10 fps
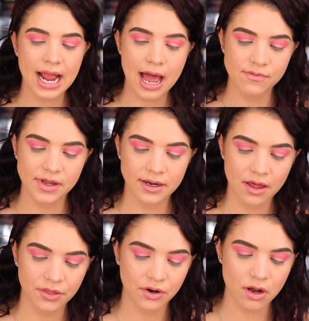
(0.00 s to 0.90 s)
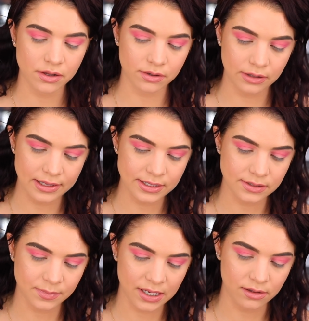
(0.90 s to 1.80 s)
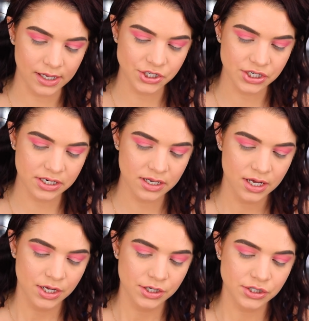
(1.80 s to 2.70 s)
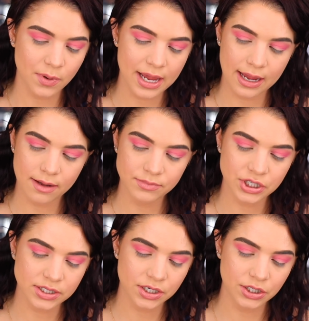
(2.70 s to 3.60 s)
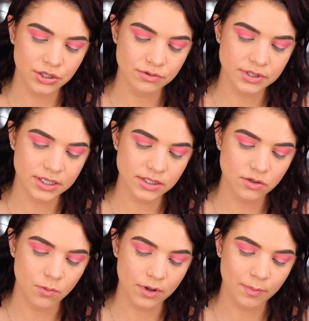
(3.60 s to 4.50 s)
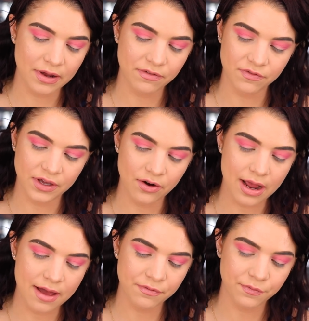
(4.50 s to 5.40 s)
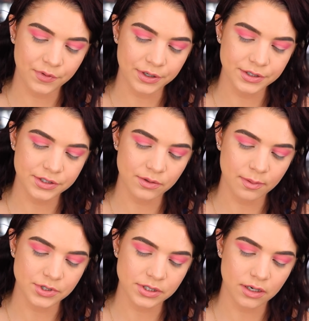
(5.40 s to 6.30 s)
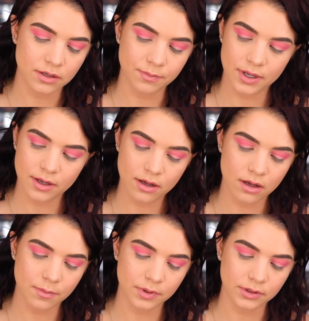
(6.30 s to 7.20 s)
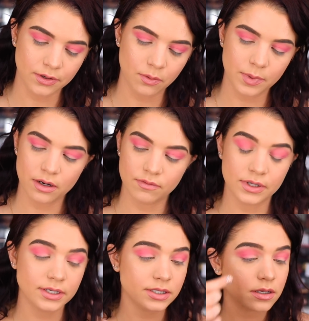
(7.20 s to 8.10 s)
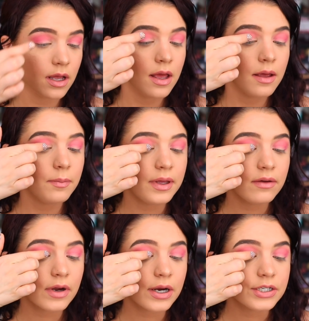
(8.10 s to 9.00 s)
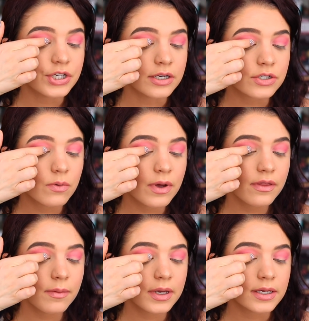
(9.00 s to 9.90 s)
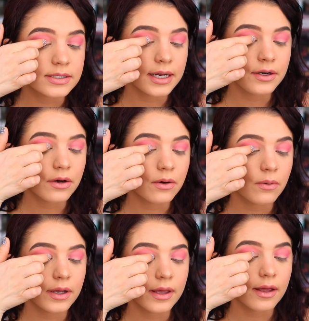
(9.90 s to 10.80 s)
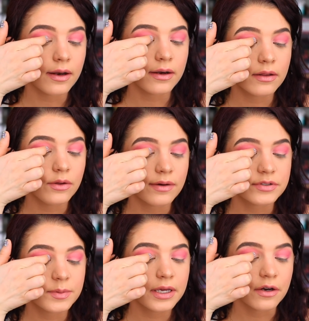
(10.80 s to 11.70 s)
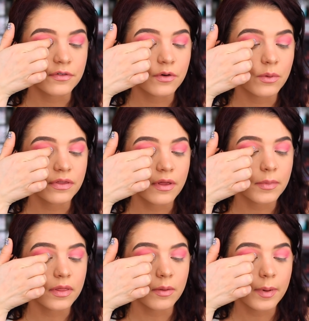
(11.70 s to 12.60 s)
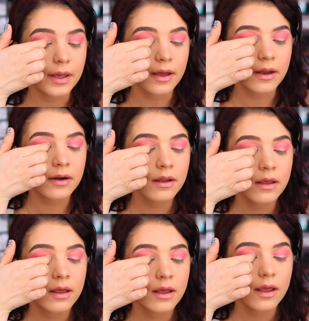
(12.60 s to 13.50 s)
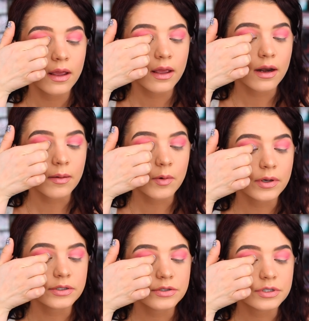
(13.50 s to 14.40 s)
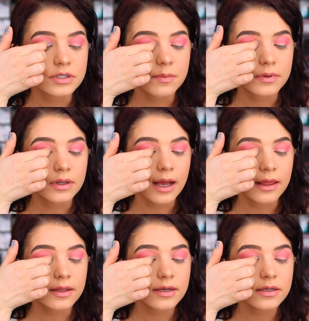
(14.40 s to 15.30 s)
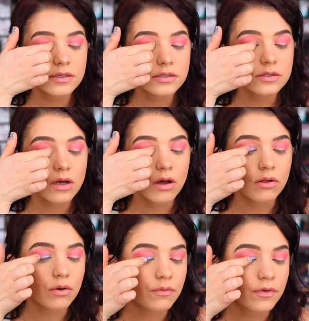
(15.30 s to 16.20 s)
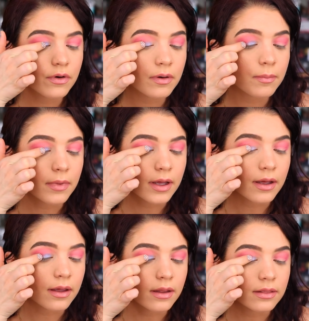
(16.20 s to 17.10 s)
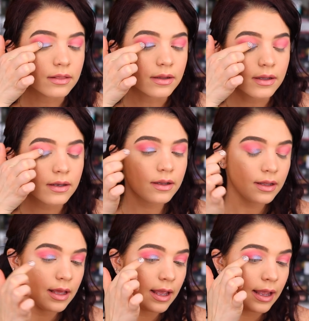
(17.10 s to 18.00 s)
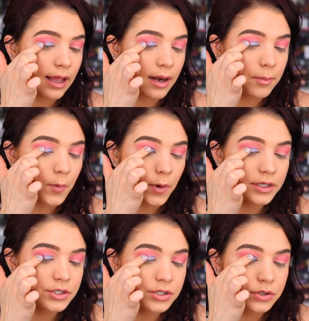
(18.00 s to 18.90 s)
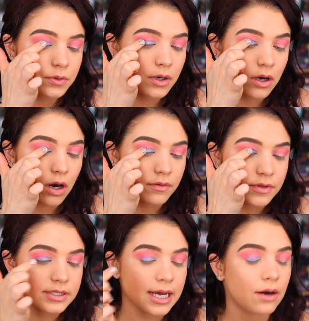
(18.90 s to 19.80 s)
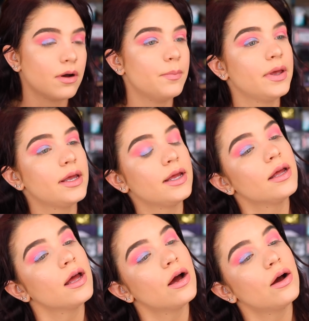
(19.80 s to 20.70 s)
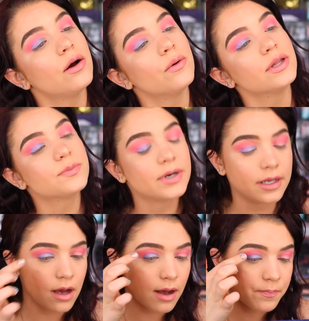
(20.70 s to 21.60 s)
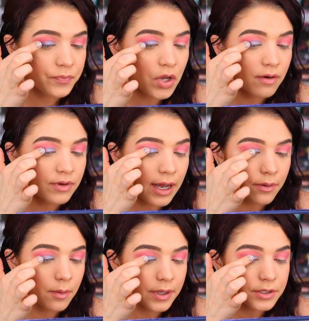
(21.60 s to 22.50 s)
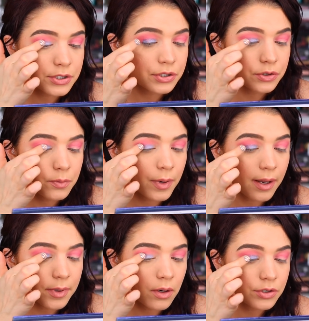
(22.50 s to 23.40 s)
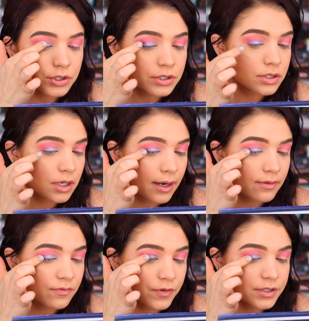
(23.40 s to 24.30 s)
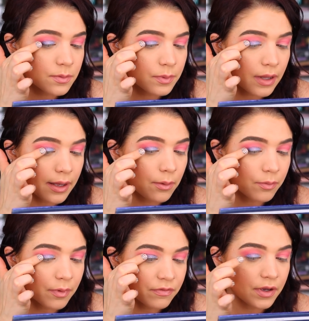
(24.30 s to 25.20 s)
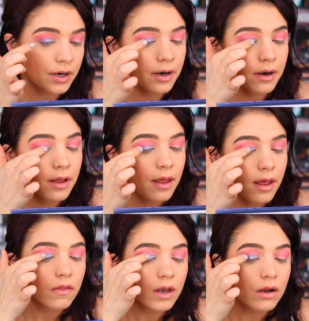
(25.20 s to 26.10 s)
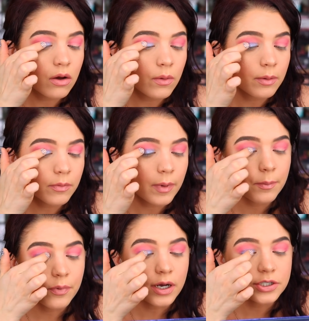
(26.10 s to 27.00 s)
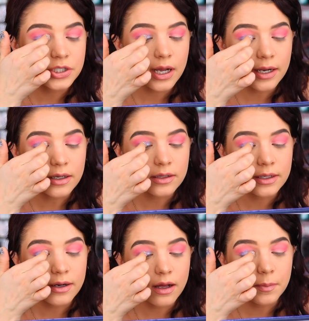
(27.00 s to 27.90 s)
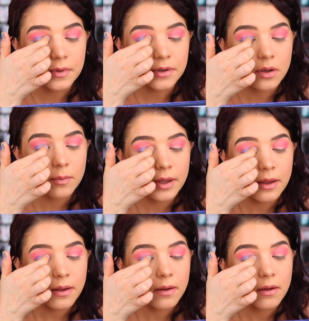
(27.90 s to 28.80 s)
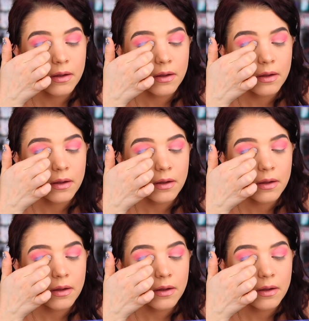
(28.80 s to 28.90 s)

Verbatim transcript: I have another color like this in my collection. So I am just gonna use this with my finger at first. So I'm just gonna pick up a little bit of this, being very gentle with it because I know, again, you have to be careful with them in the pan. And I'm going to just apply this all over my lid. And I'm going to carve this out a bit. Oh, that's pretty. Um, carve it out a bit too, but I'm gonna just kind of first apply it with my finger. And then I'll go in with my brush and kind of clean it up a little bit.